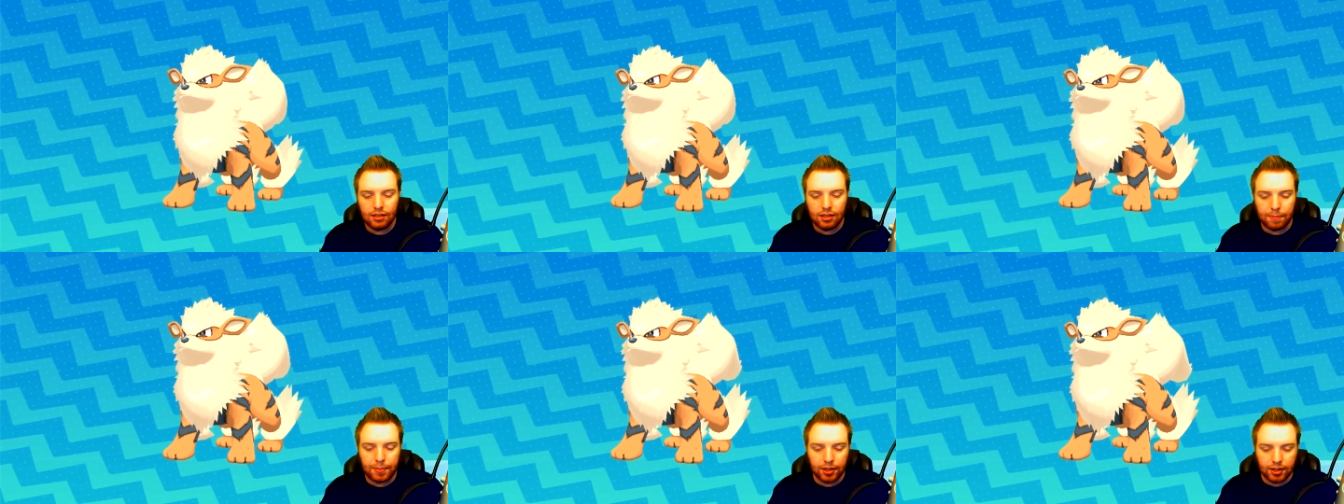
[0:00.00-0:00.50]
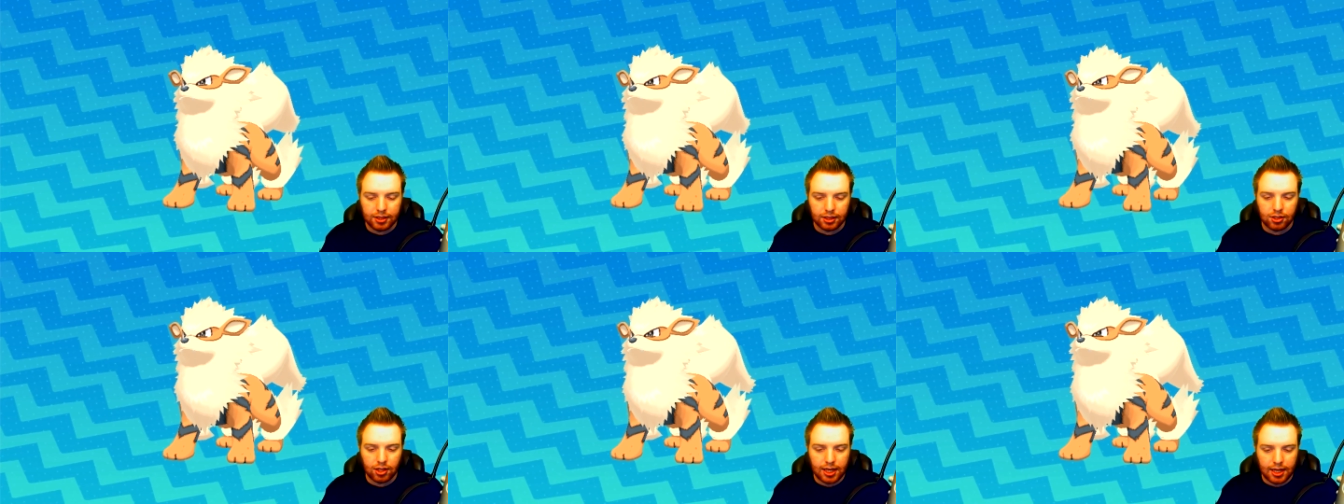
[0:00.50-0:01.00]
Appearance and
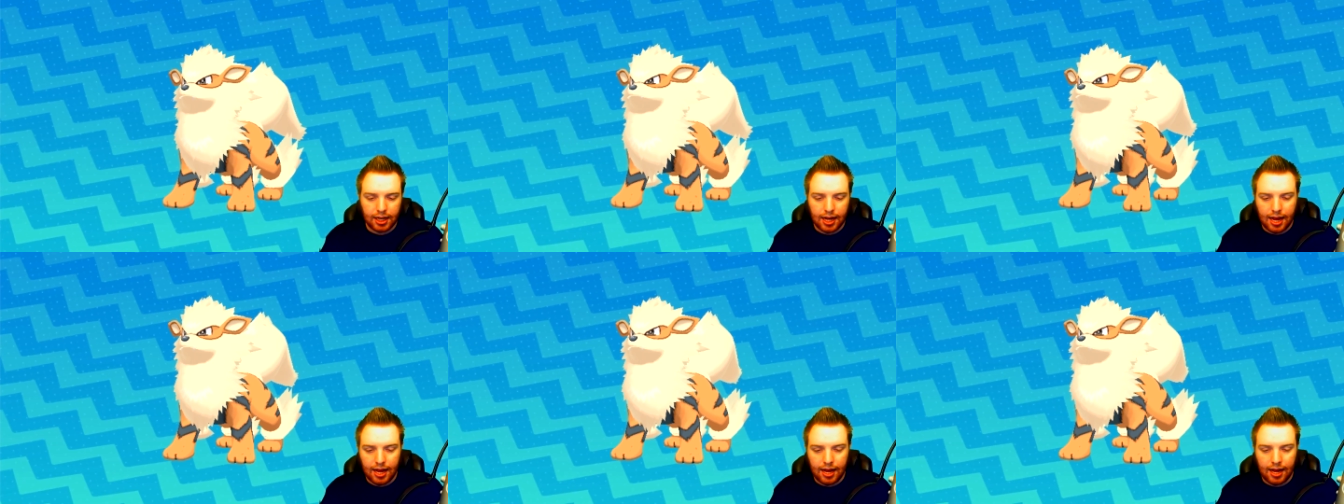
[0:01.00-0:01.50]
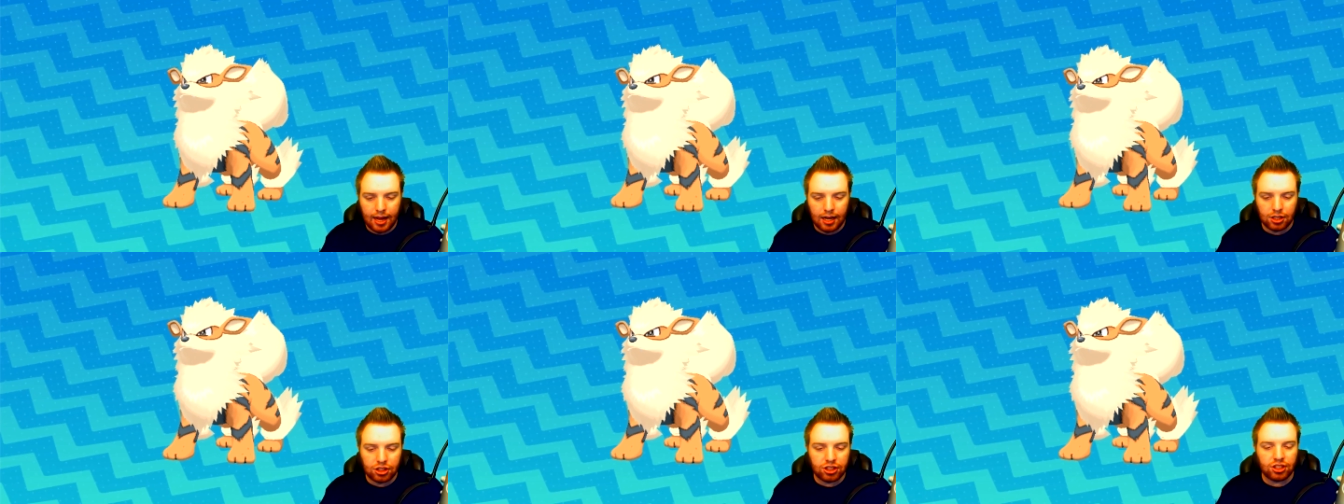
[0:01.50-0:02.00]
cry,
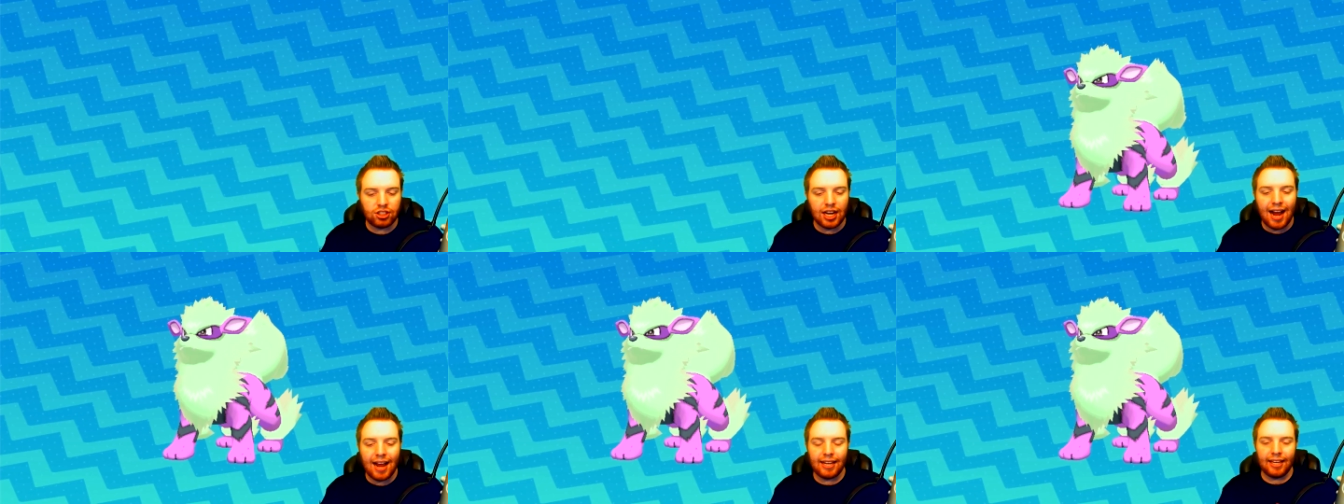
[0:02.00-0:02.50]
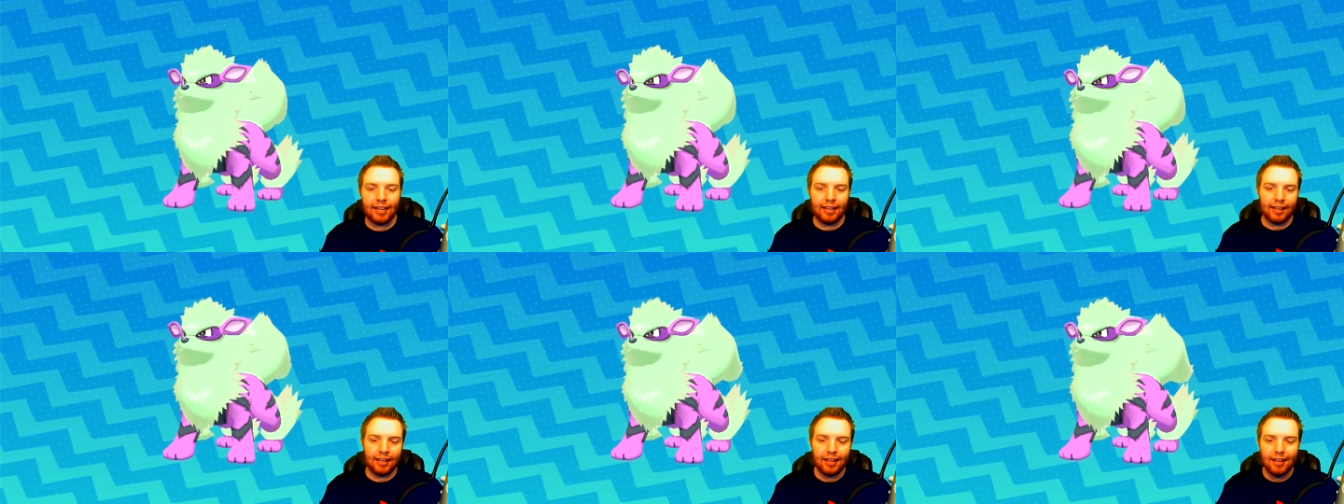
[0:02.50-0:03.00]
and
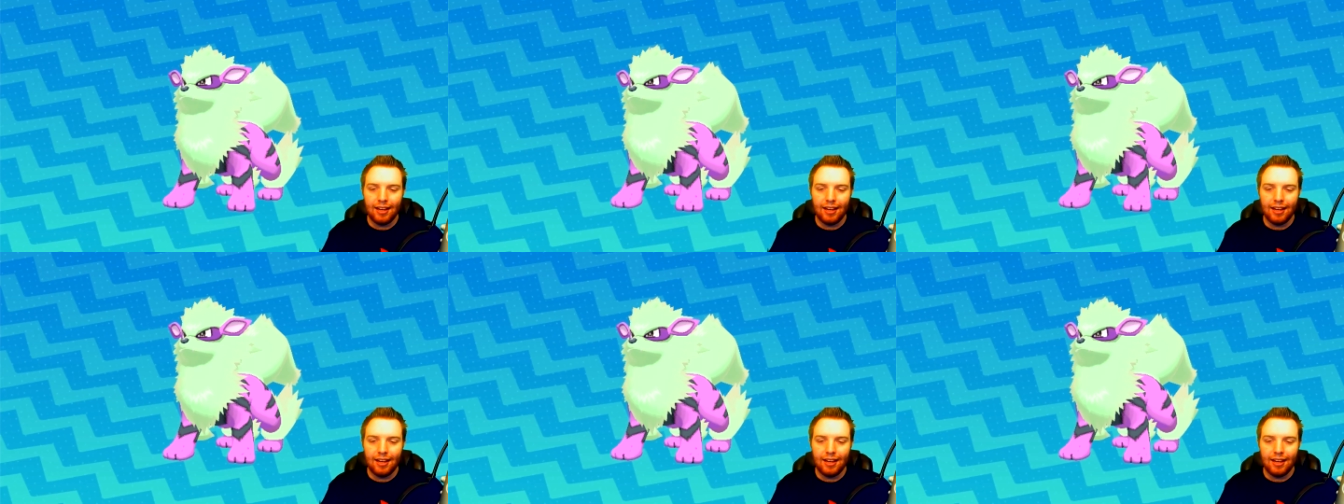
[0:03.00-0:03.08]
shiny.